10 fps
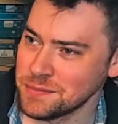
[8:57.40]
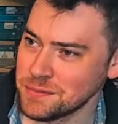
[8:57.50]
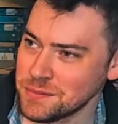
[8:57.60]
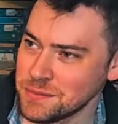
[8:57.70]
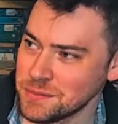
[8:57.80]

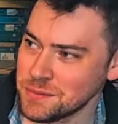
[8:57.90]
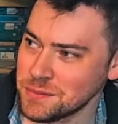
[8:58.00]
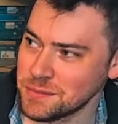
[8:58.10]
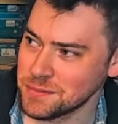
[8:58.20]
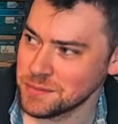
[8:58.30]

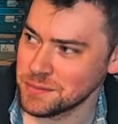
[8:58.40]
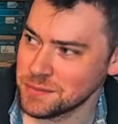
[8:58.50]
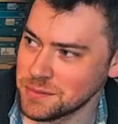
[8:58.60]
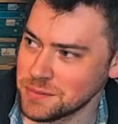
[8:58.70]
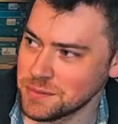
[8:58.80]

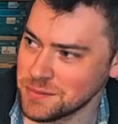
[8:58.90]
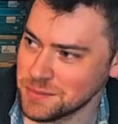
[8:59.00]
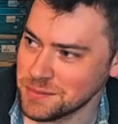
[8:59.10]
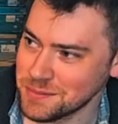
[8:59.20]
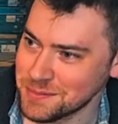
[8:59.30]

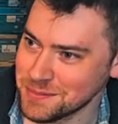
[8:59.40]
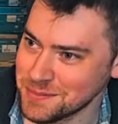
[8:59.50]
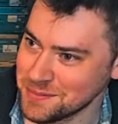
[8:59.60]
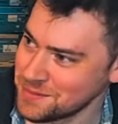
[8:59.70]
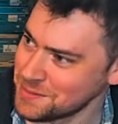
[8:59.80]

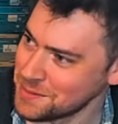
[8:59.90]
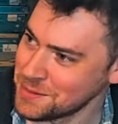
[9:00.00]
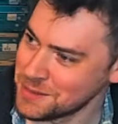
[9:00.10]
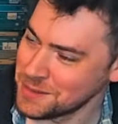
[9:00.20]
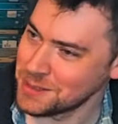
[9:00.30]

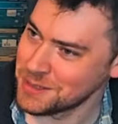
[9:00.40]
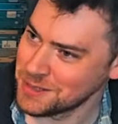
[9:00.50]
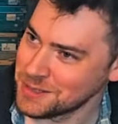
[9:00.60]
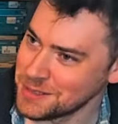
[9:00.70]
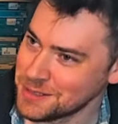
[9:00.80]

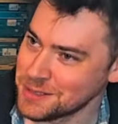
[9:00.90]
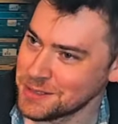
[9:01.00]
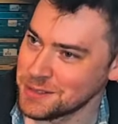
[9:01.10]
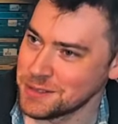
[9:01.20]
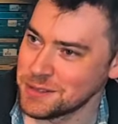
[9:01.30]

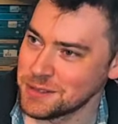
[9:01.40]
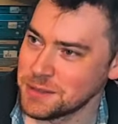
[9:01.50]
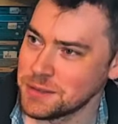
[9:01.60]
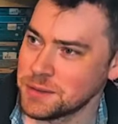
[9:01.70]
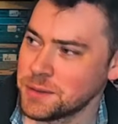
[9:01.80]

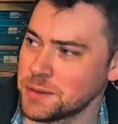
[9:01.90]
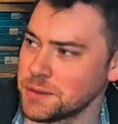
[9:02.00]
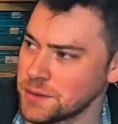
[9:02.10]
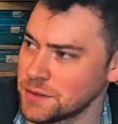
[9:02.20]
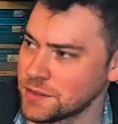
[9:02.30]

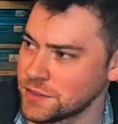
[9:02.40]
[no speech]